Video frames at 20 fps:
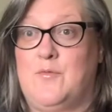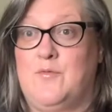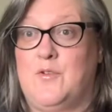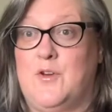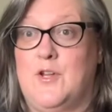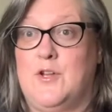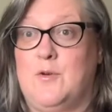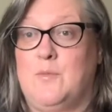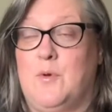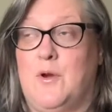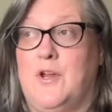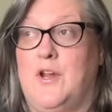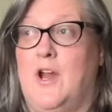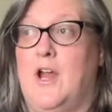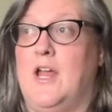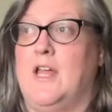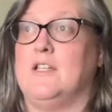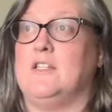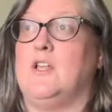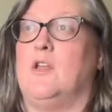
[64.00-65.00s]
you to bring your
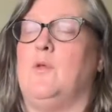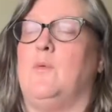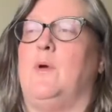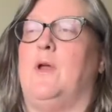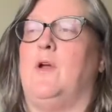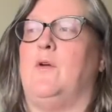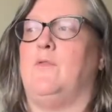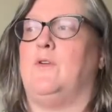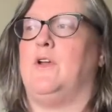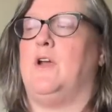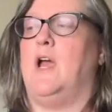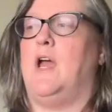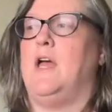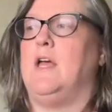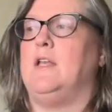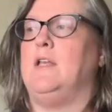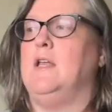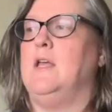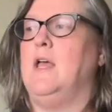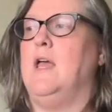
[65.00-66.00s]
hands all the way over your
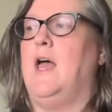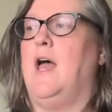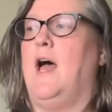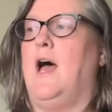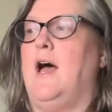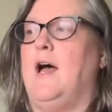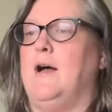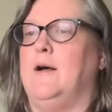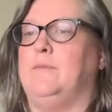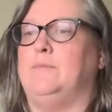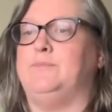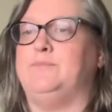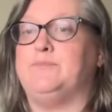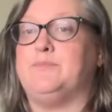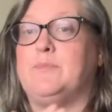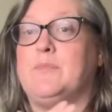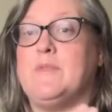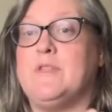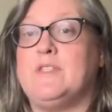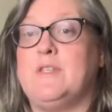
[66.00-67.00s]
head,
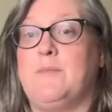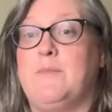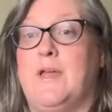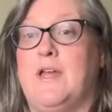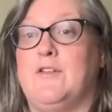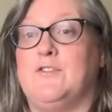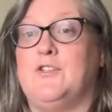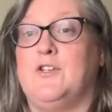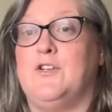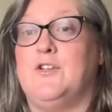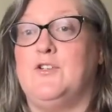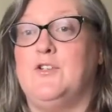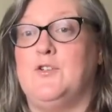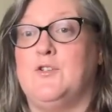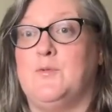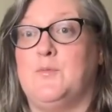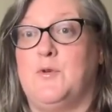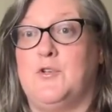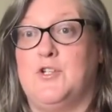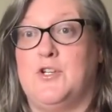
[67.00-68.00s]
something else you can do
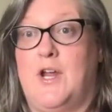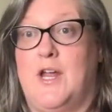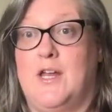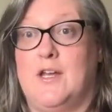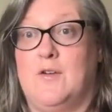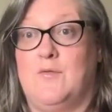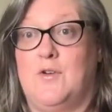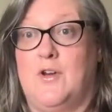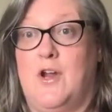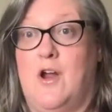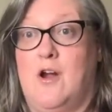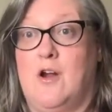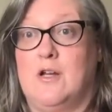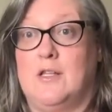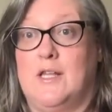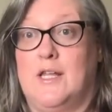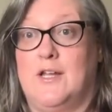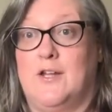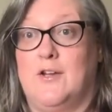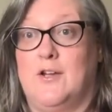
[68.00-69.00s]
is put your hand over your
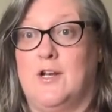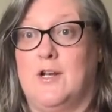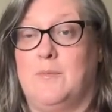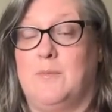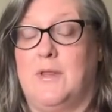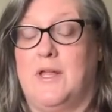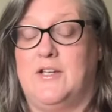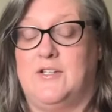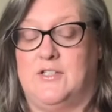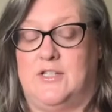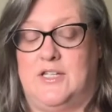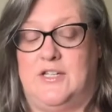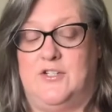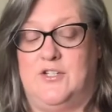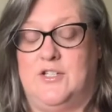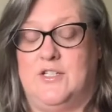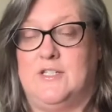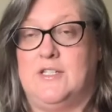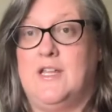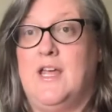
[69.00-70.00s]
heart like you're going to pledge
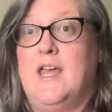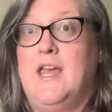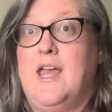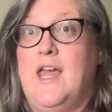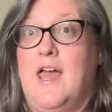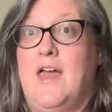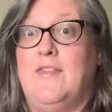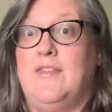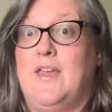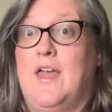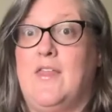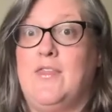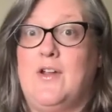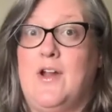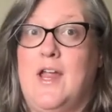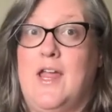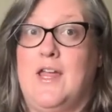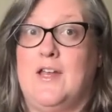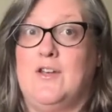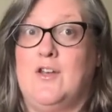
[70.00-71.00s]
allegiance, and the other
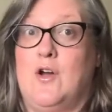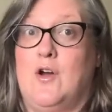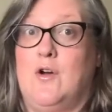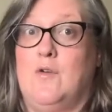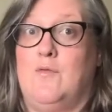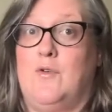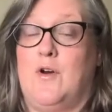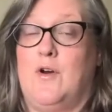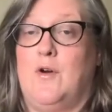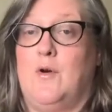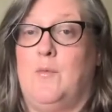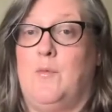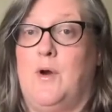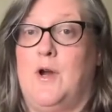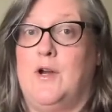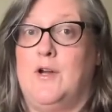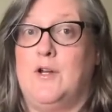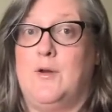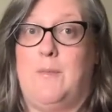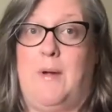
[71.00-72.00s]
hand over
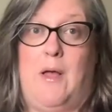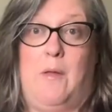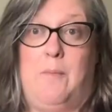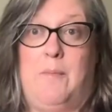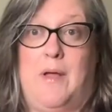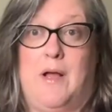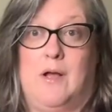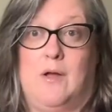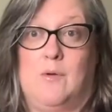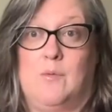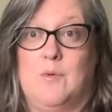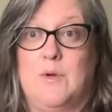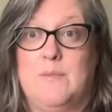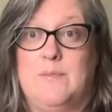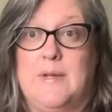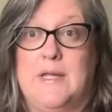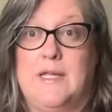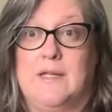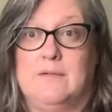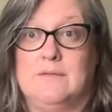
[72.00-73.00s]
where your belt buckle would
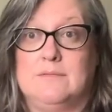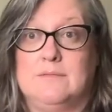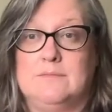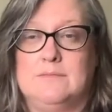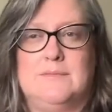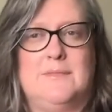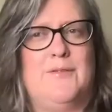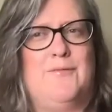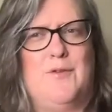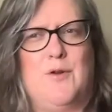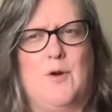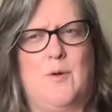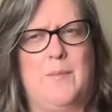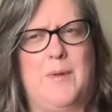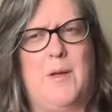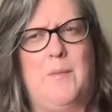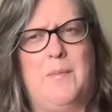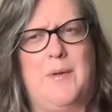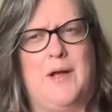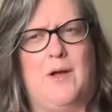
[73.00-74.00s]
be, if you're a
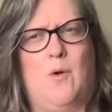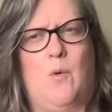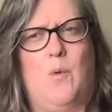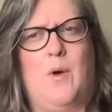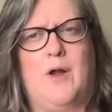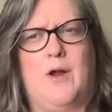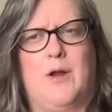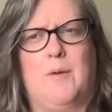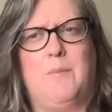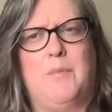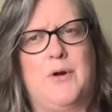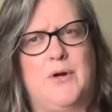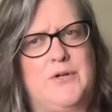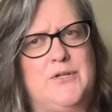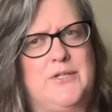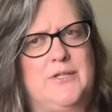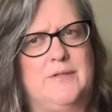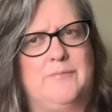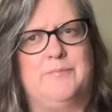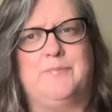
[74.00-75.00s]
belt buckle wearing
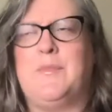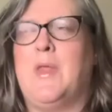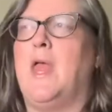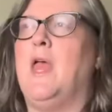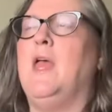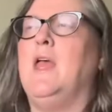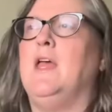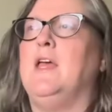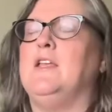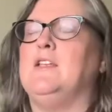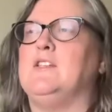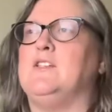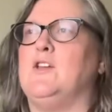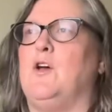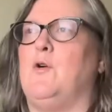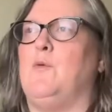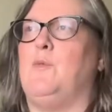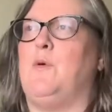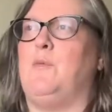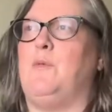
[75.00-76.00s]
person.
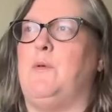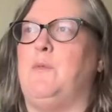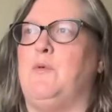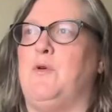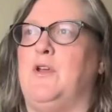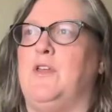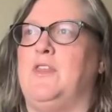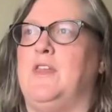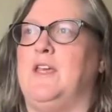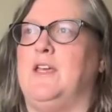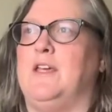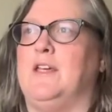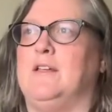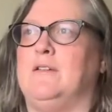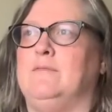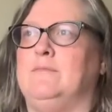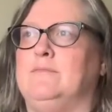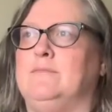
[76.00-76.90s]
So when we breathe in,